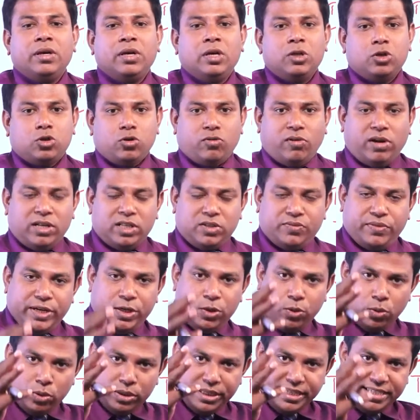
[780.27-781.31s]
So, once we
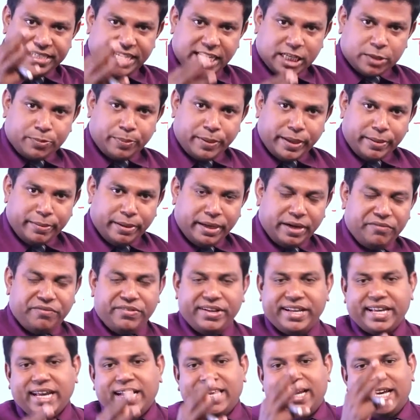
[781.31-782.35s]
do this experiment, if
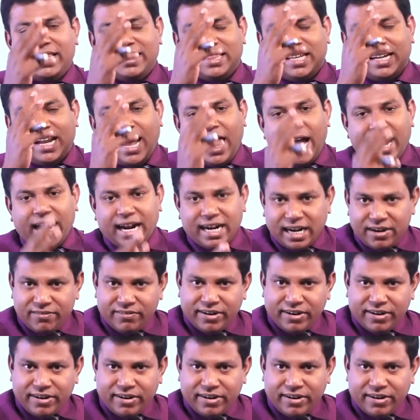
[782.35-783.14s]
we can get the diagonal